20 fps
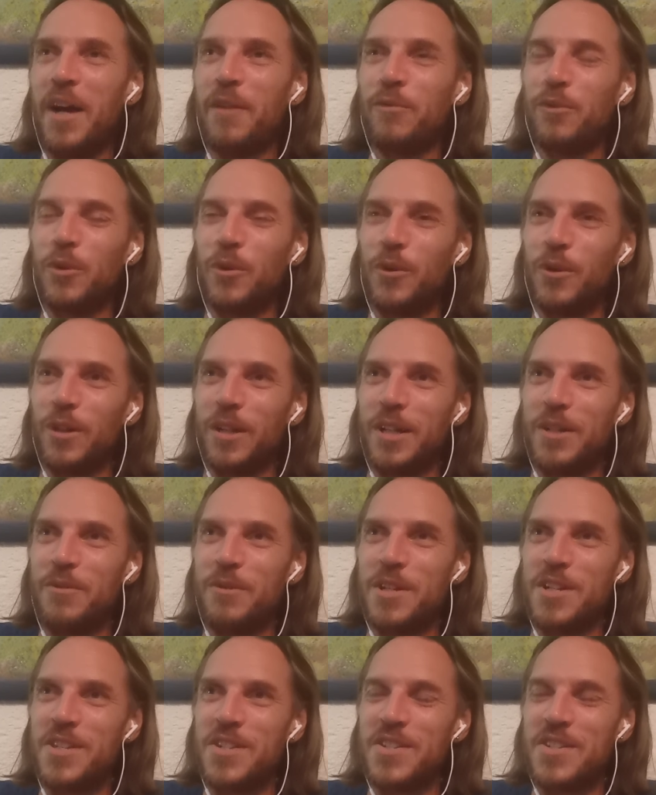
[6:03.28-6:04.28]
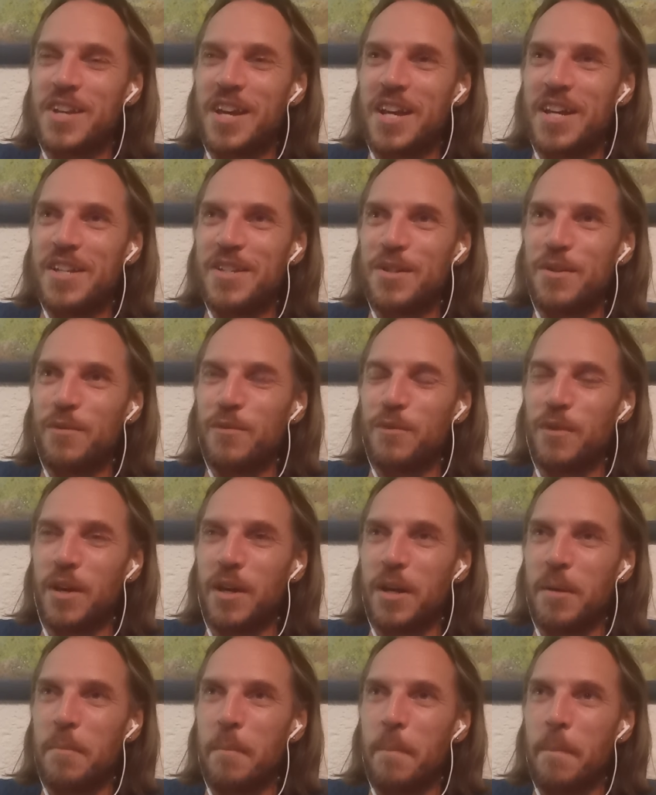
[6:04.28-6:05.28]
have thought in recent days of
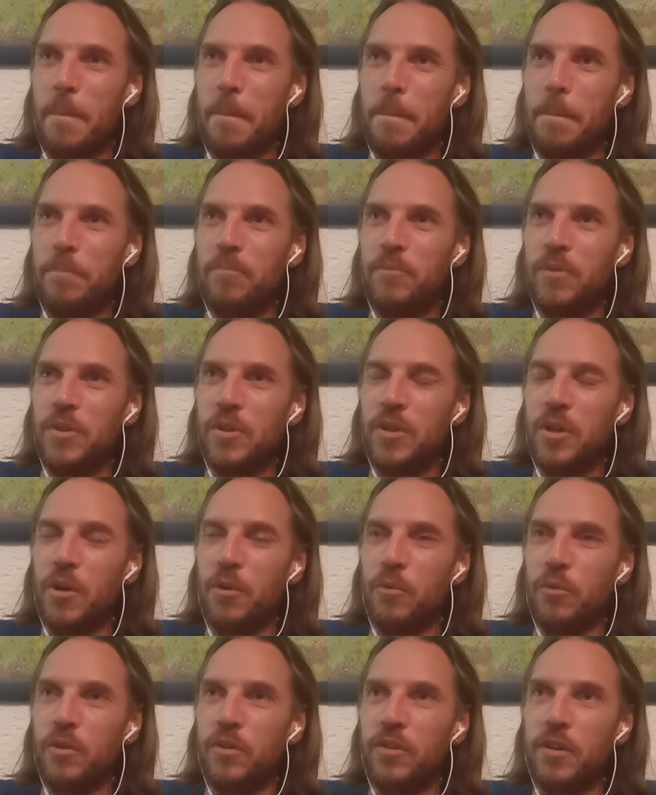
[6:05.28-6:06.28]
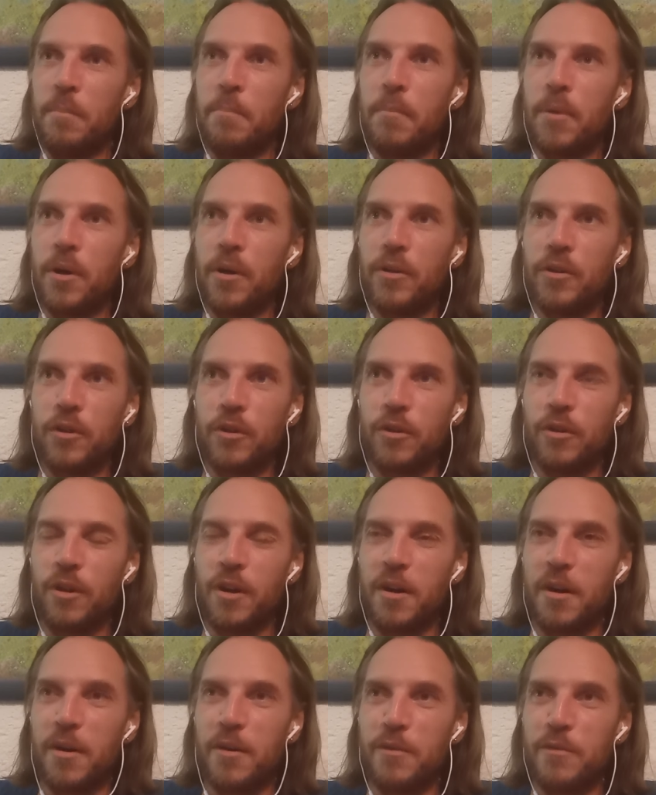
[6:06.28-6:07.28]
the murder
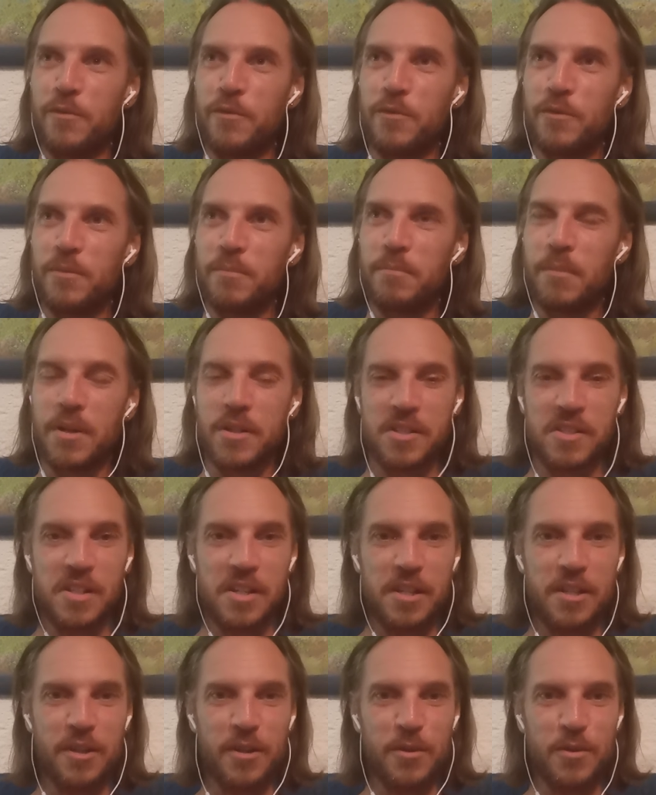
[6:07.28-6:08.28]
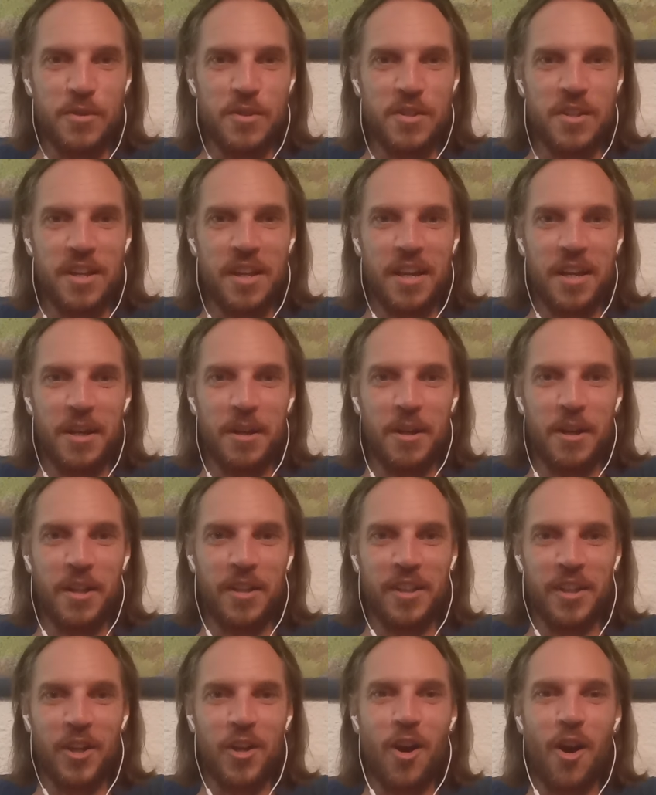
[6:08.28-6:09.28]
of mosquitoes
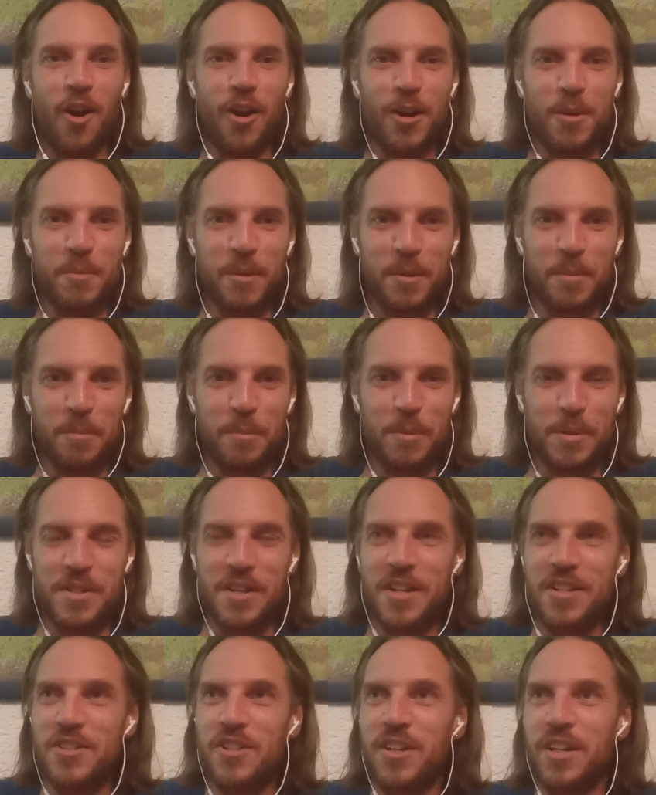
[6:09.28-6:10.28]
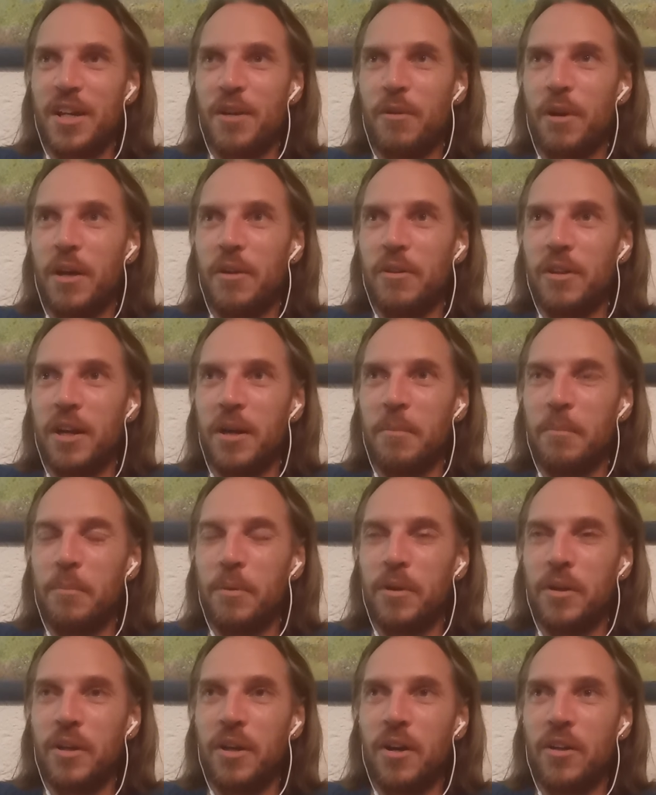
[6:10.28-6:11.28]
and the karma potentially around that.
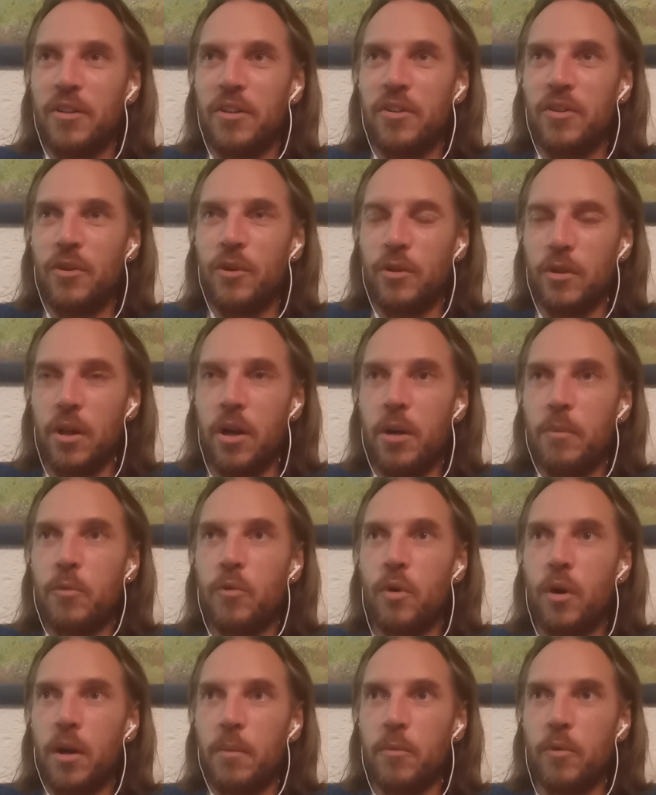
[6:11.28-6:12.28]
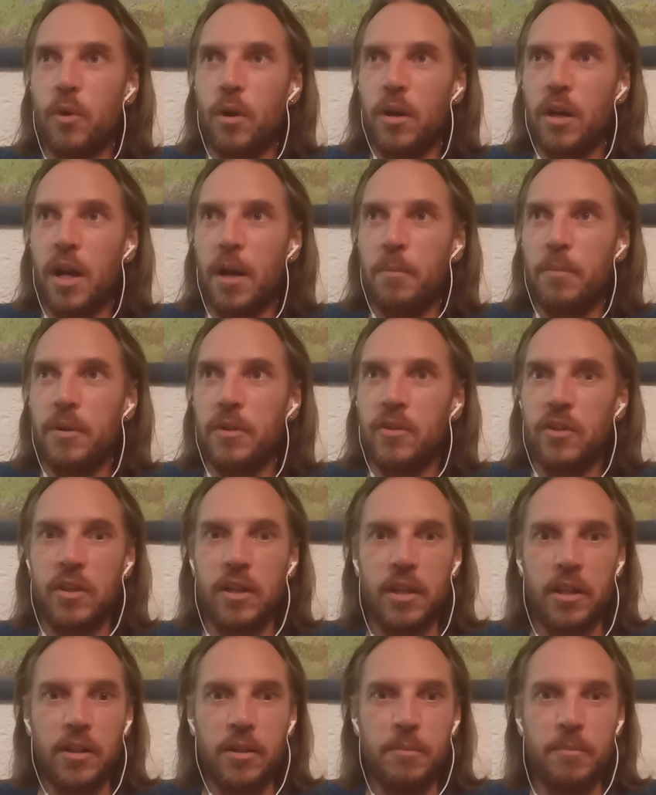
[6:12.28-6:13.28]
But I kind of thought, no, I'm quite happy to
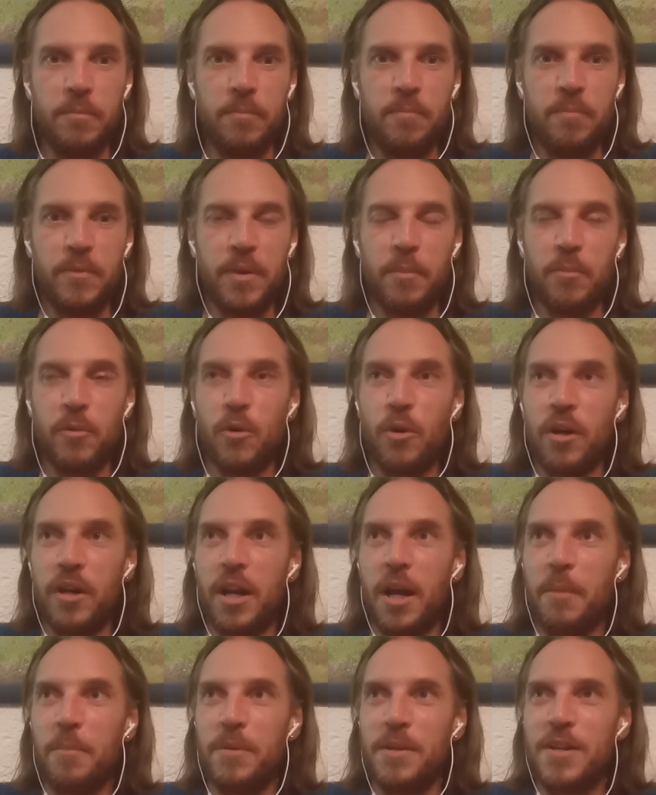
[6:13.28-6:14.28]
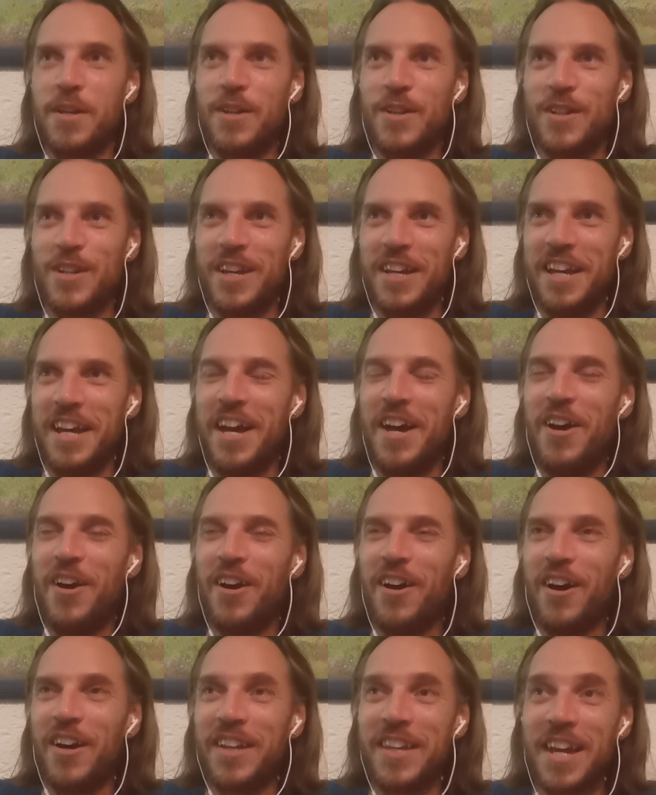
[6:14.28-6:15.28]
kill them. I'm quite happy.
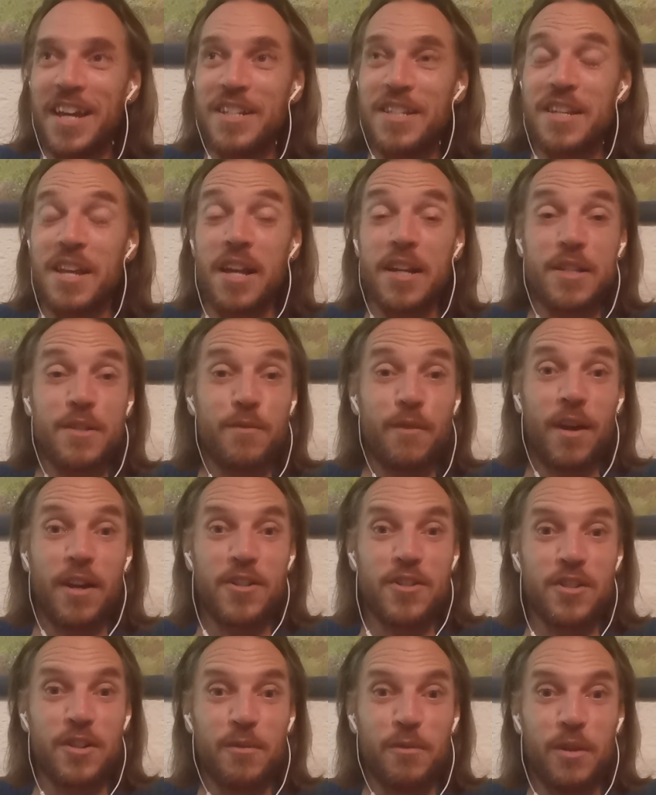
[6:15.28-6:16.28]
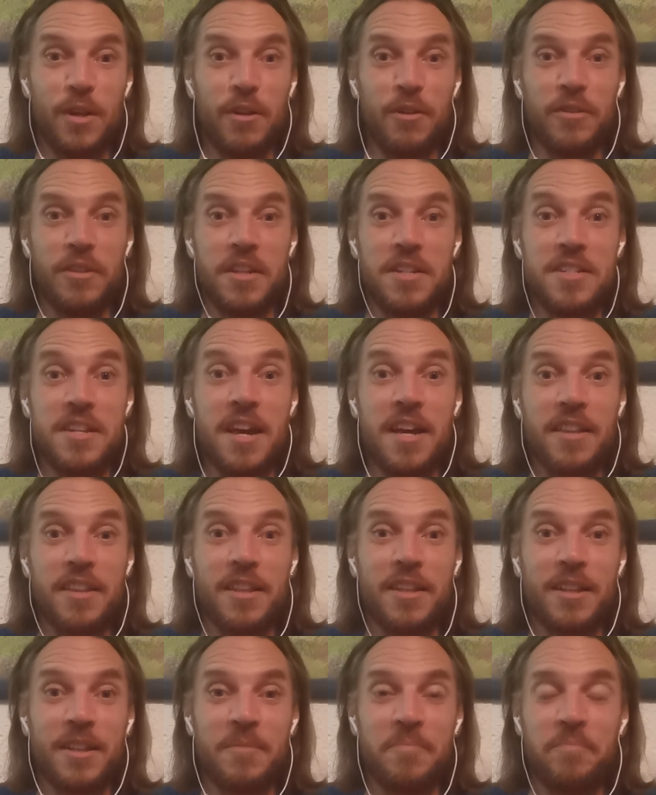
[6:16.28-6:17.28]
I get satisfaction of hearing the
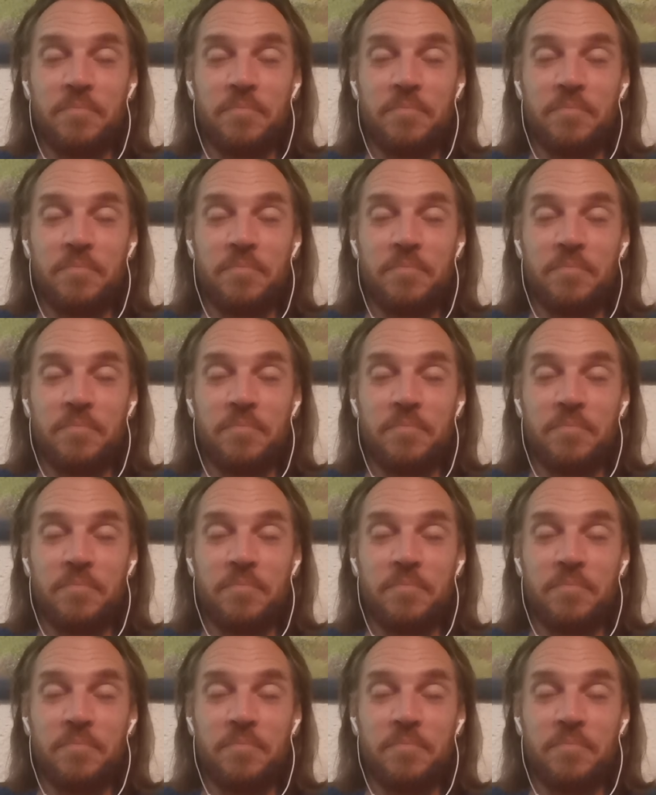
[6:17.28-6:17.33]
death.